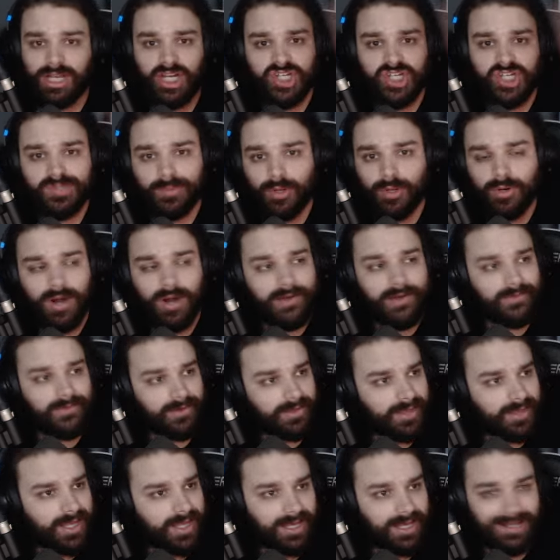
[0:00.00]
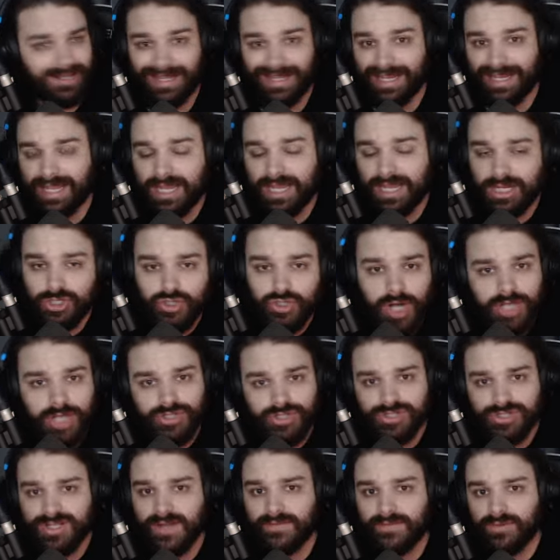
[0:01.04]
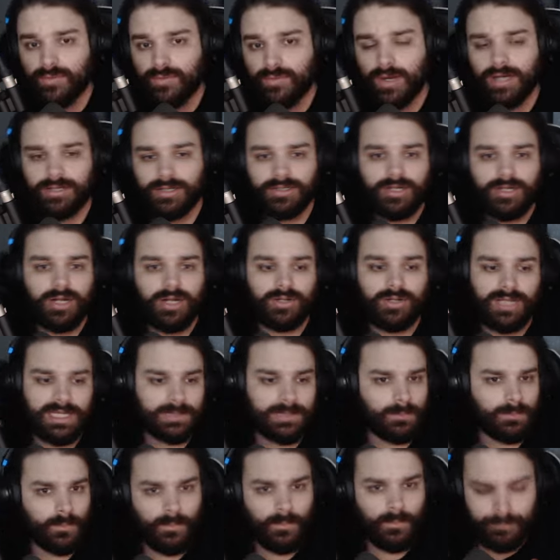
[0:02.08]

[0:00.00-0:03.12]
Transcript: explore everything and like hidden treasures everywhere, you know, like